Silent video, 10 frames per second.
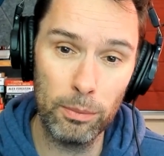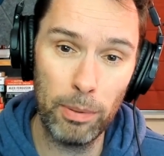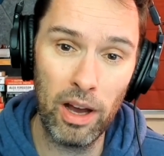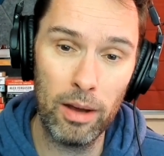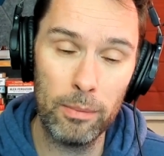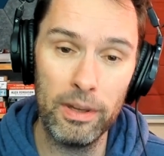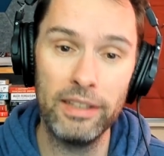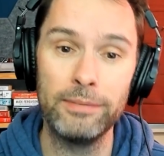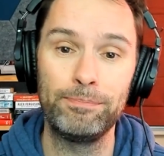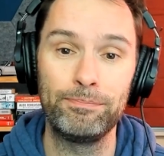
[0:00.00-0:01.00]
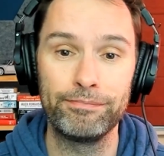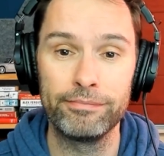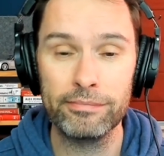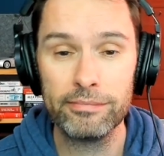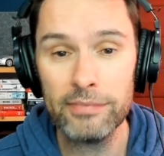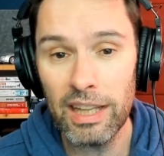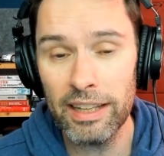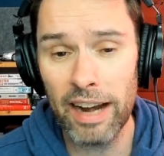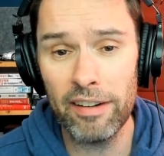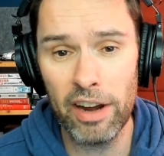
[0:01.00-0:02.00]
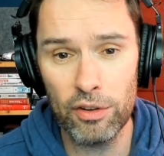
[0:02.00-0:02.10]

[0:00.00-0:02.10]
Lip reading: department, Gary